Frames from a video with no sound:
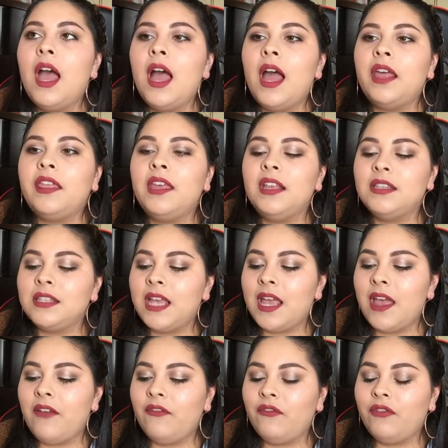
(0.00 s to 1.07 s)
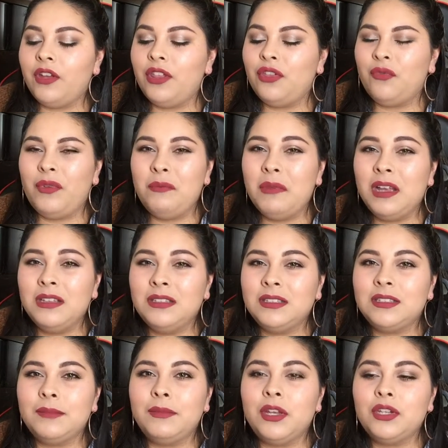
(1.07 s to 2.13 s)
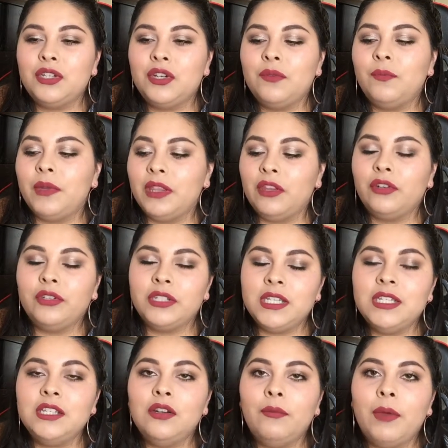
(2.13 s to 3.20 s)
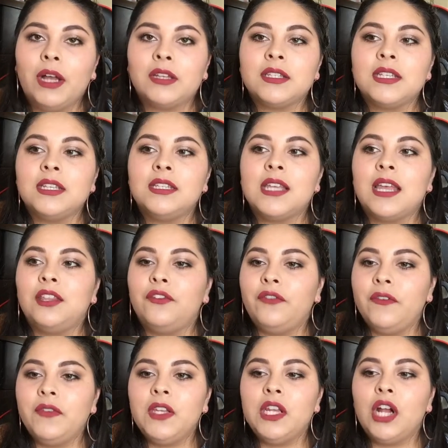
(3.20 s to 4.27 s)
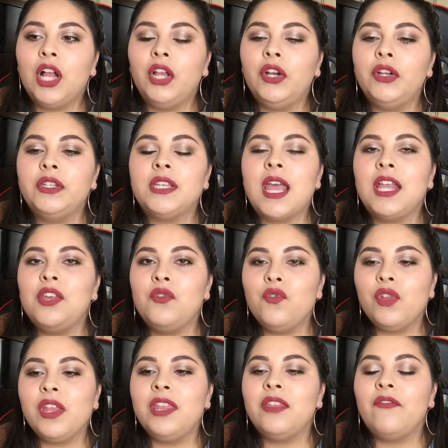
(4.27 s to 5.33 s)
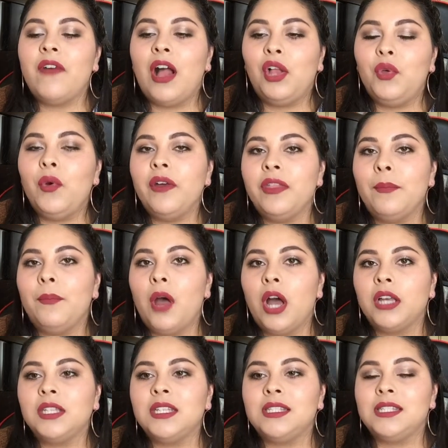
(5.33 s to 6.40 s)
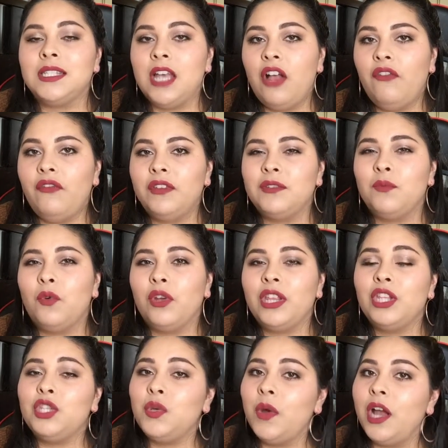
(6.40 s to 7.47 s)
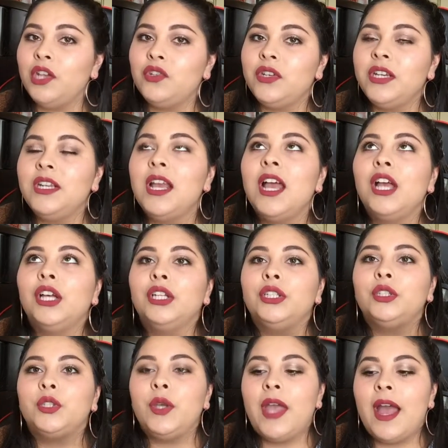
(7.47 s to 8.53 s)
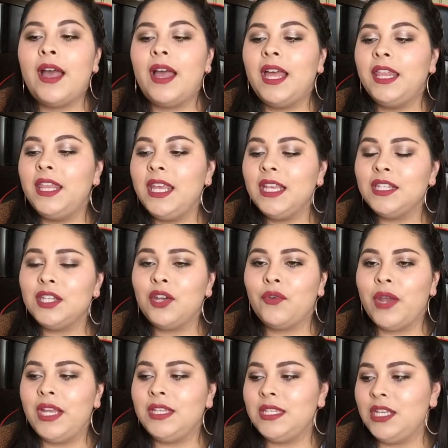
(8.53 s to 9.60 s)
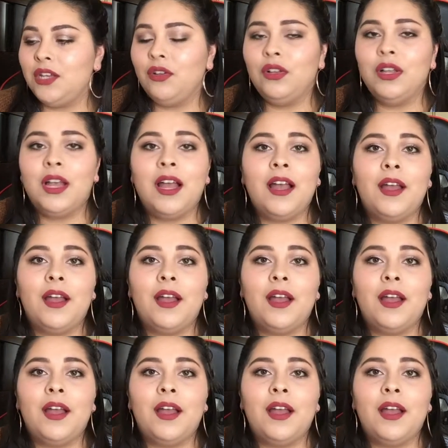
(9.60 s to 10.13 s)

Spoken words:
I think it's like every 3 months, I'm not sure, but they're seasonal boxes and they're $50, and usually the value of the box itself is more than $200. So yeah, I think it's a great deal.